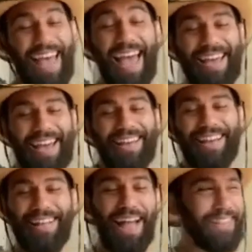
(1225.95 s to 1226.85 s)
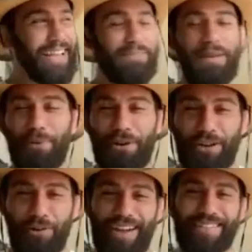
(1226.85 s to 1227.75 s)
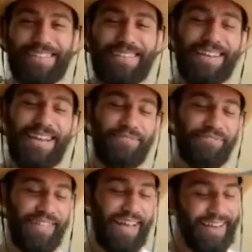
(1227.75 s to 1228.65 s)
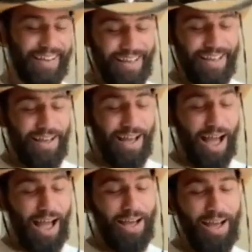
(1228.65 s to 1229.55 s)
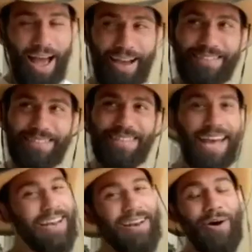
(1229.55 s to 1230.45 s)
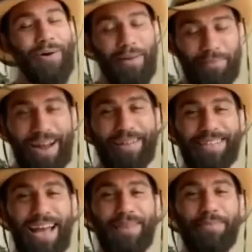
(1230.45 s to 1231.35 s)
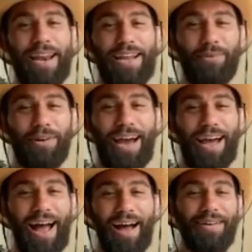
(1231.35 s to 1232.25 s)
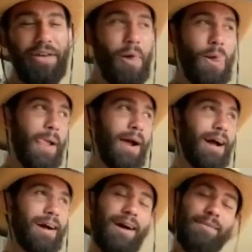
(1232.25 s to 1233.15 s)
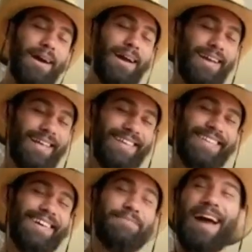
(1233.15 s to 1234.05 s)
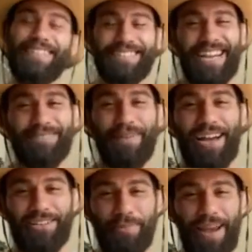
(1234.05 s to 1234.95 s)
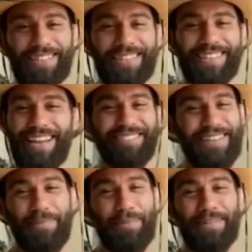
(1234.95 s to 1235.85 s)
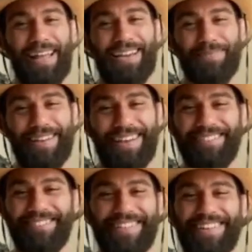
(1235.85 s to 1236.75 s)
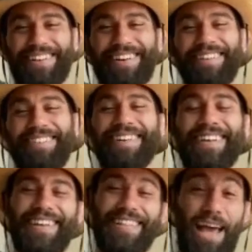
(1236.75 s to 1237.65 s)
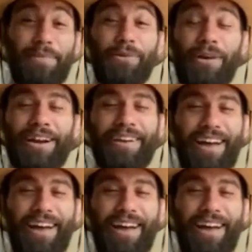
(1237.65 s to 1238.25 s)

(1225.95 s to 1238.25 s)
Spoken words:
Yeah. I think it'd be pretty crazy if like I get to 10-0 and I'm not signed by anyone. I might I might have to change my occupation because I don't think people like me. I don't really know. That'd be weird.